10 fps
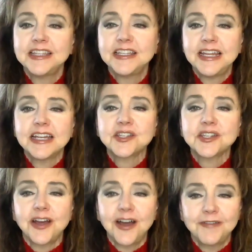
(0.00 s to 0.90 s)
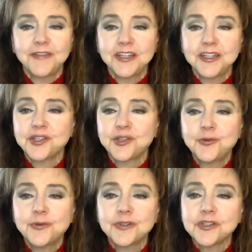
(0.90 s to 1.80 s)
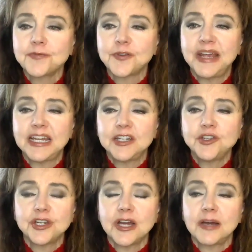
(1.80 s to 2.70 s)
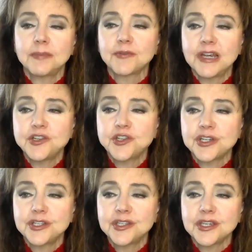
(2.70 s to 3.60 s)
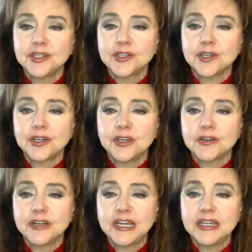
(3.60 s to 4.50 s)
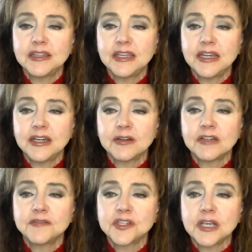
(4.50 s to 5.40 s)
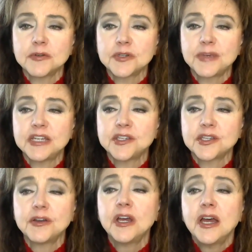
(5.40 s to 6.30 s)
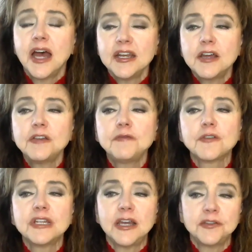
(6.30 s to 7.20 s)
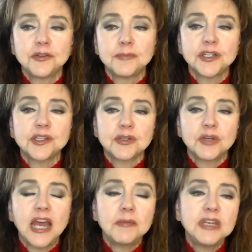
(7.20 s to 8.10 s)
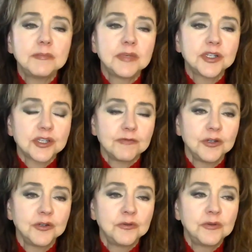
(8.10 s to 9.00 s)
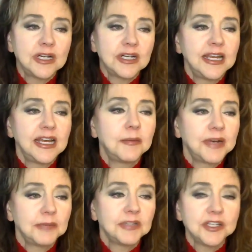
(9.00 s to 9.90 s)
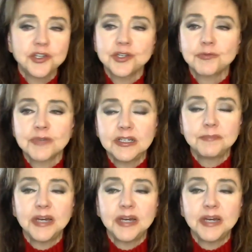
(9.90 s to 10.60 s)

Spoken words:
in the Next Office Tools for Managing Operations and Security in the Era of Cyberspace. So I know you've written other books. How many books have you now published, written